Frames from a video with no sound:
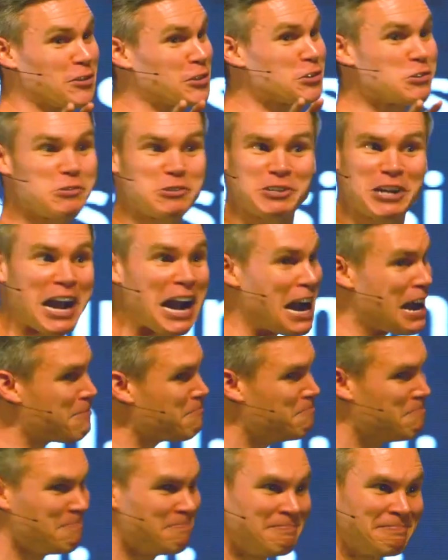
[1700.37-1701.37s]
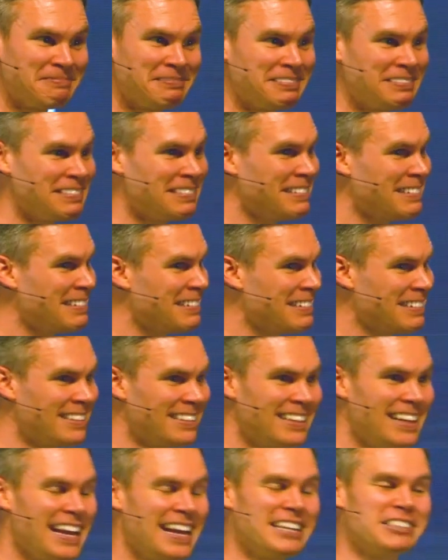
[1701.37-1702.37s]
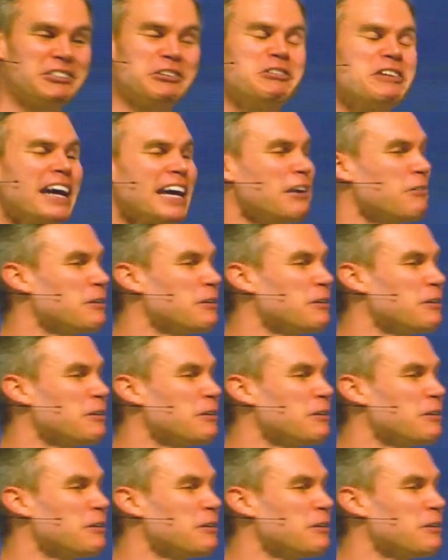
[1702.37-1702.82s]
is your job. So you got to